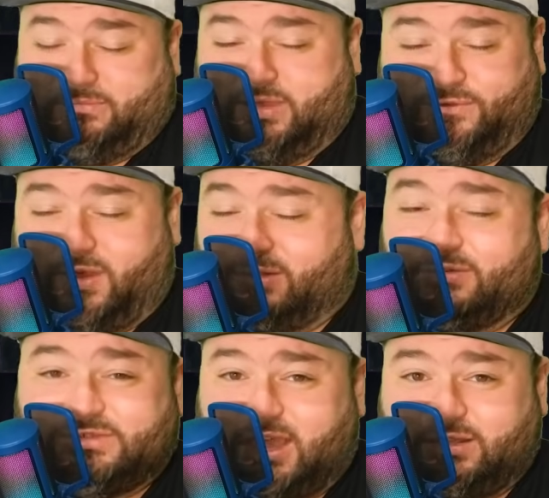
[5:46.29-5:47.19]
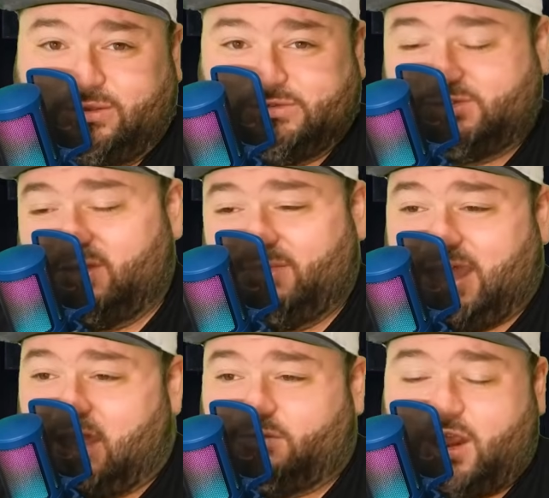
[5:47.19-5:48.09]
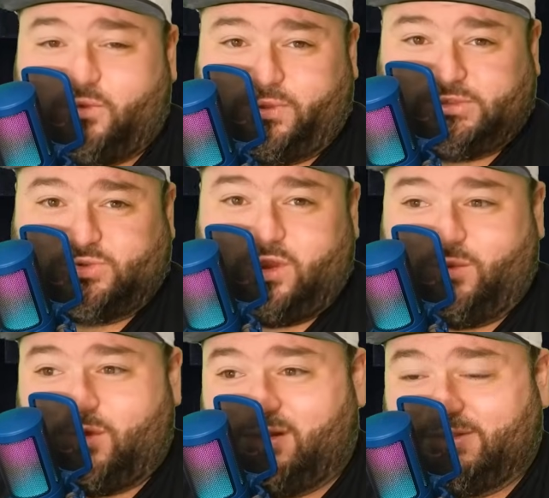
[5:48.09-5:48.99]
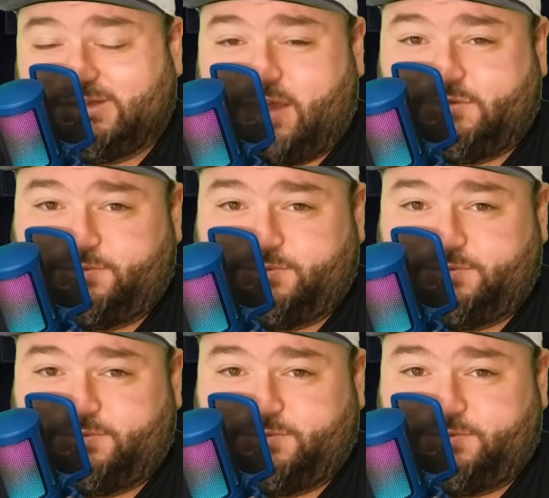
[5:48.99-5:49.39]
If I lose, I lose. So give me Colorado plus 21 and let's have some